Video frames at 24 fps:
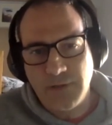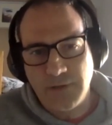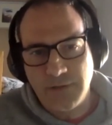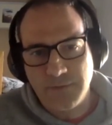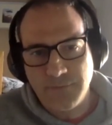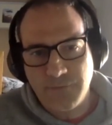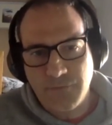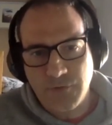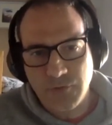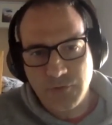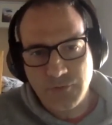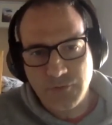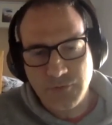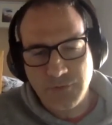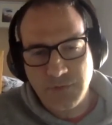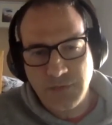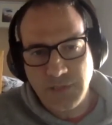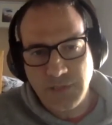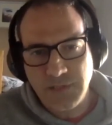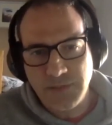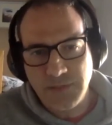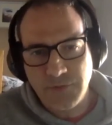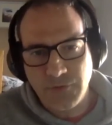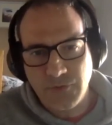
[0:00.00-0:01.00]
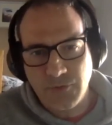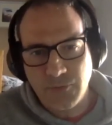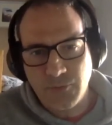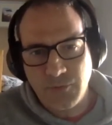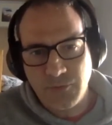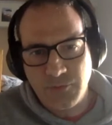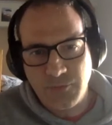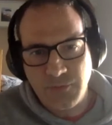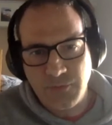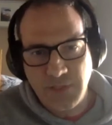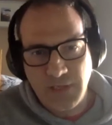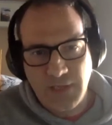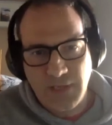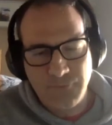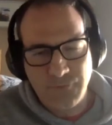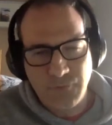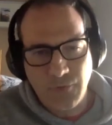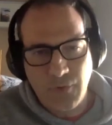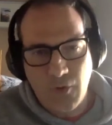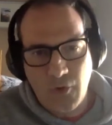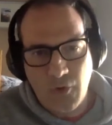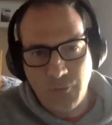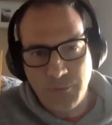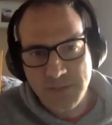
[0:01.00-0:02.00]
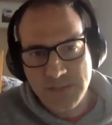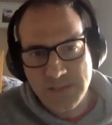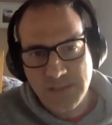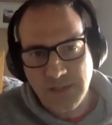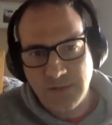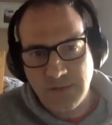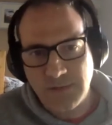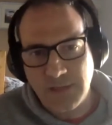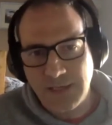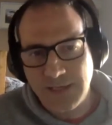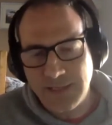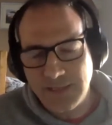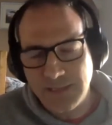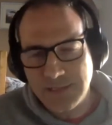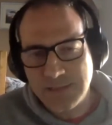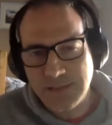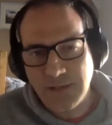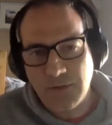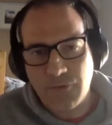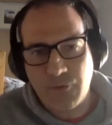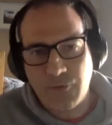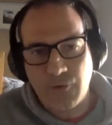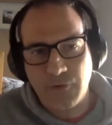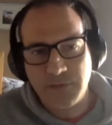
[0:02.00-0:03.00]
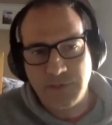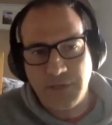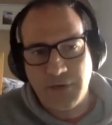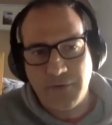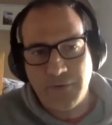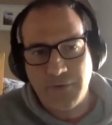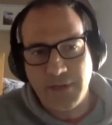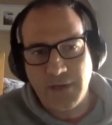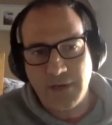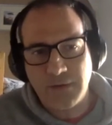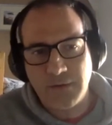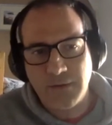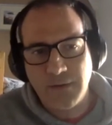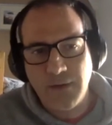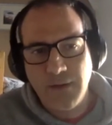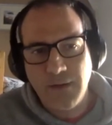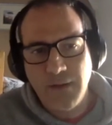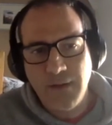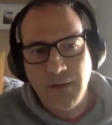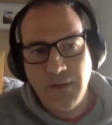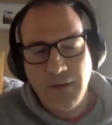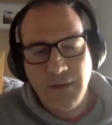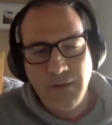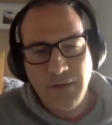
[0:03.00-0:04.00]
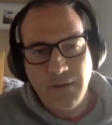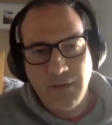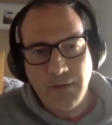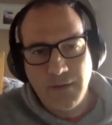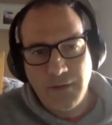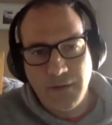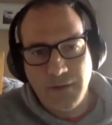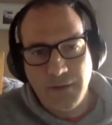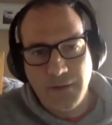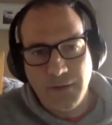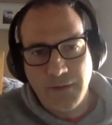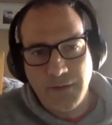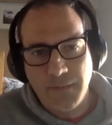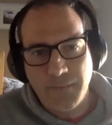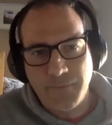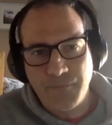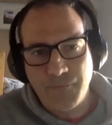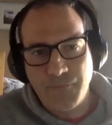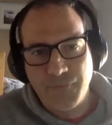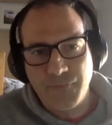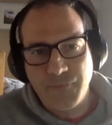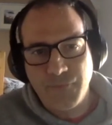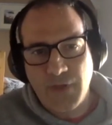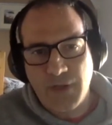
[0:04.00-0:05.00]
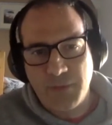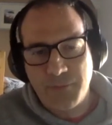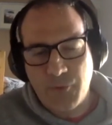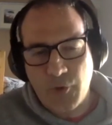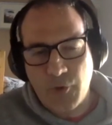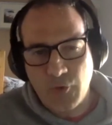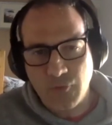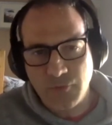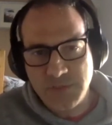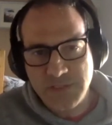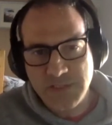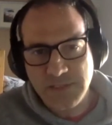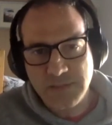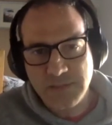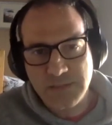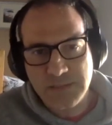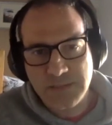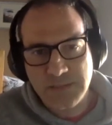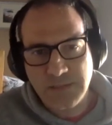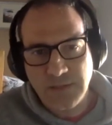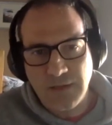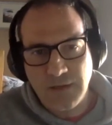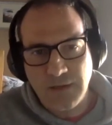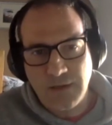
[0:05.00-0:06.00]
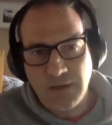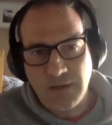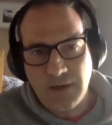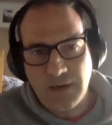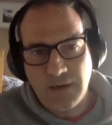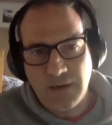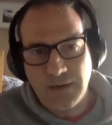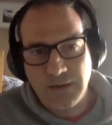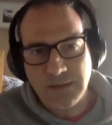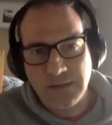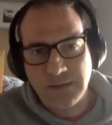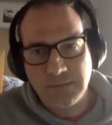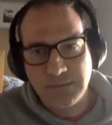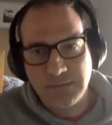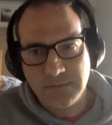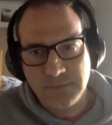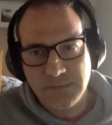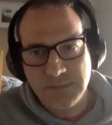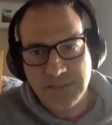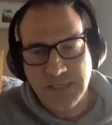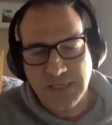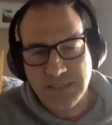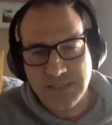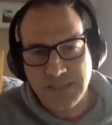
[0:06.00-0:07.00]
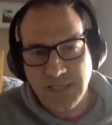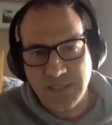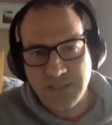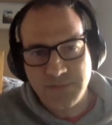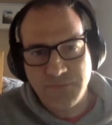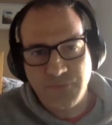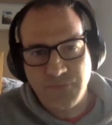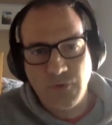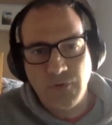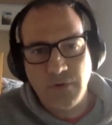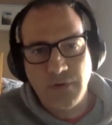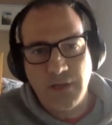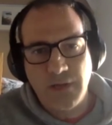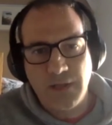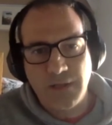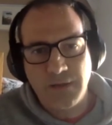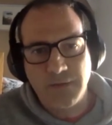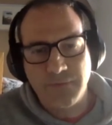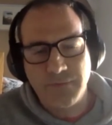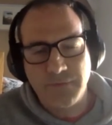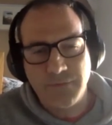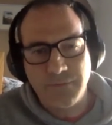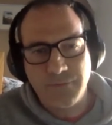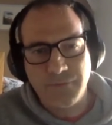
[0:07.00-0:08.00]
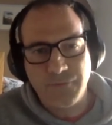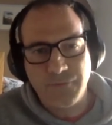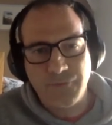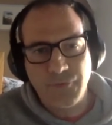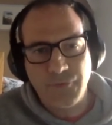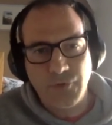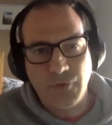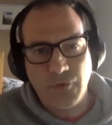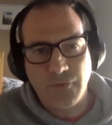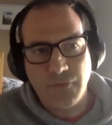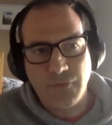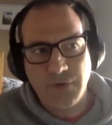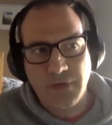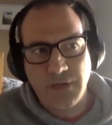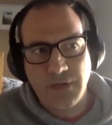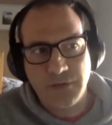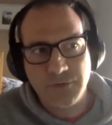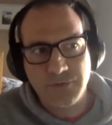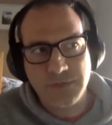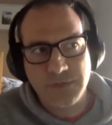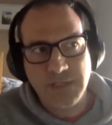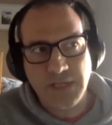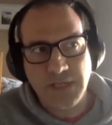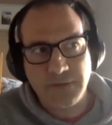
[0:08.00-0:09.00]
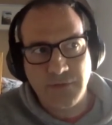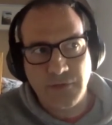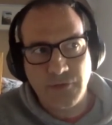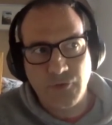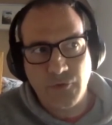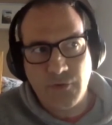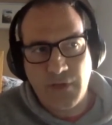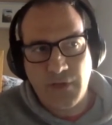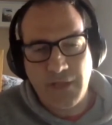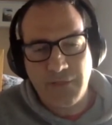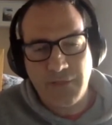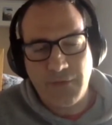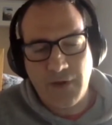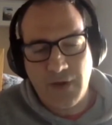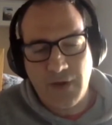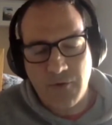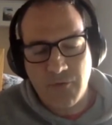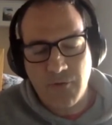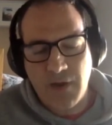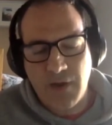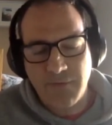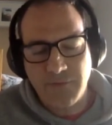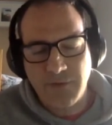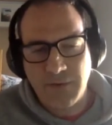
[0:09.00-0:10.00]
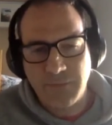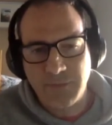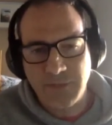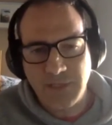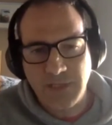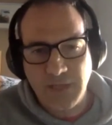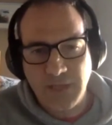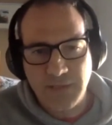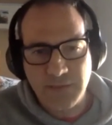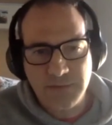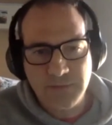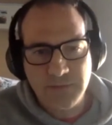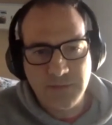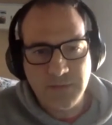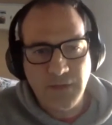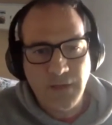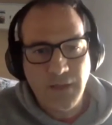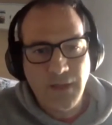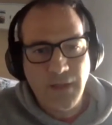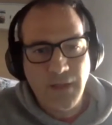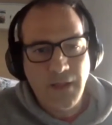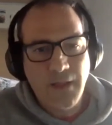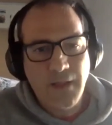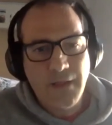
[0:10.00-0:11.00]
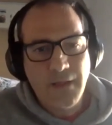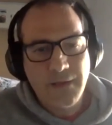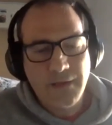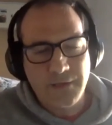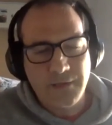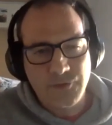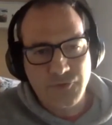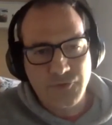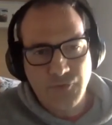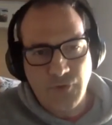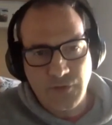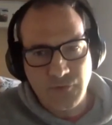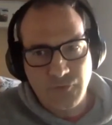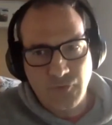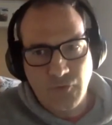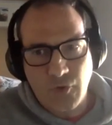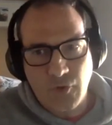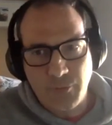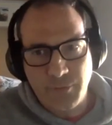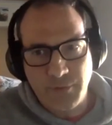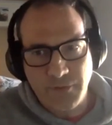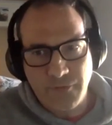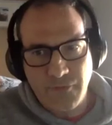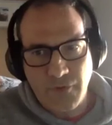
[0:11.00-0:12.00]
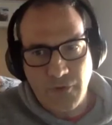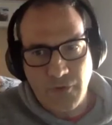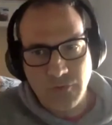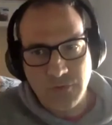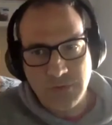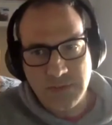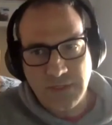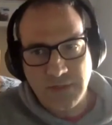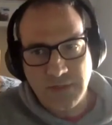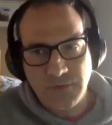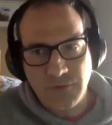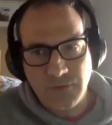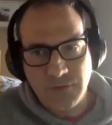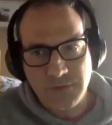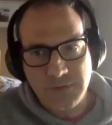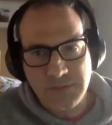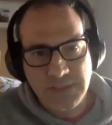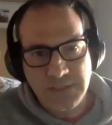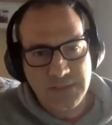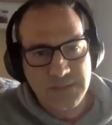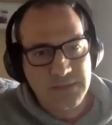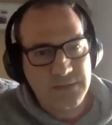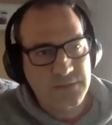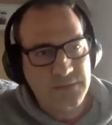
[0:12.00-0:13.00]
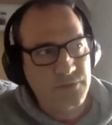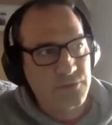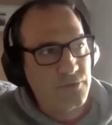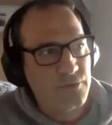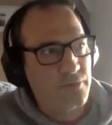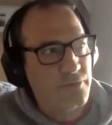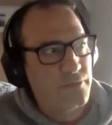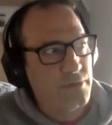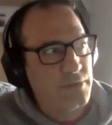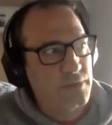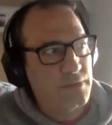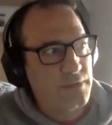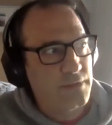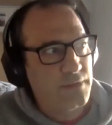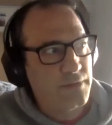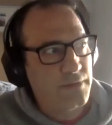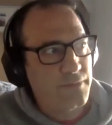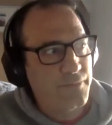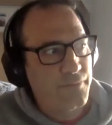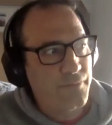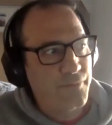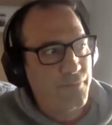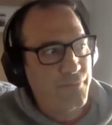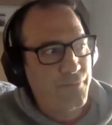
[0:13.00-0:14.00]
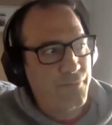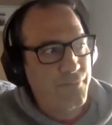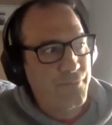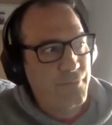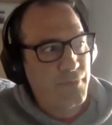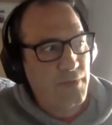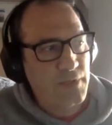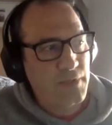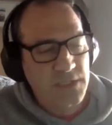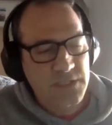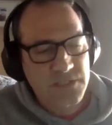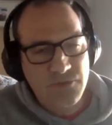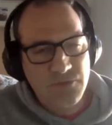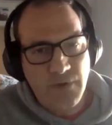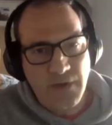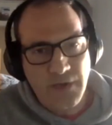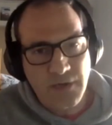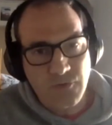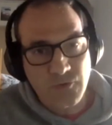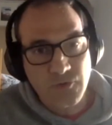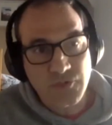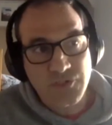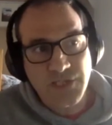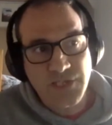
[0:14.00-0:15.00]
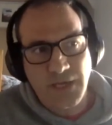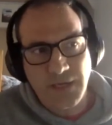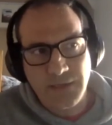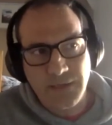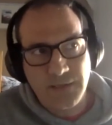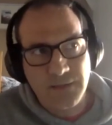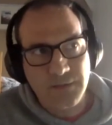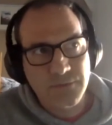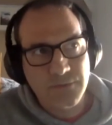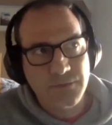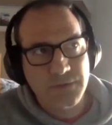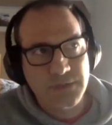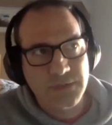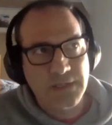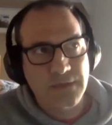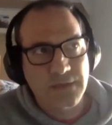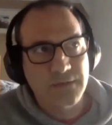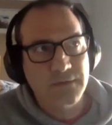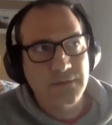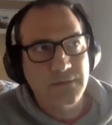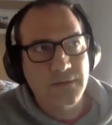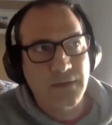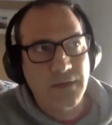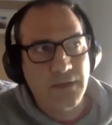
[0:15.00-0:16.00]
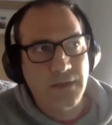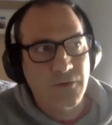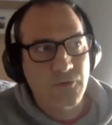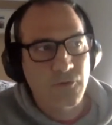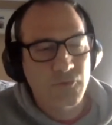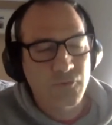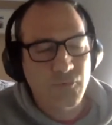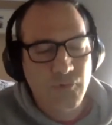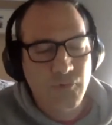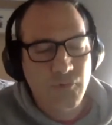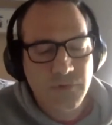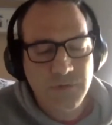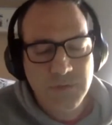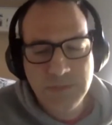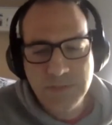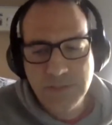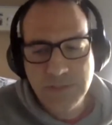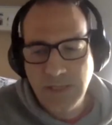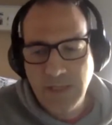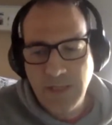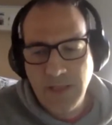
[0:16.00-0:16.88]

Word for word: Unfortunately, you know, what we have to hope is that the least authoritarian um, approaches are successful and, you know, other countries like the UK that are arriving a bit later can try to copy those and not just, you know, the um, Israel or China, which are a, a lot worse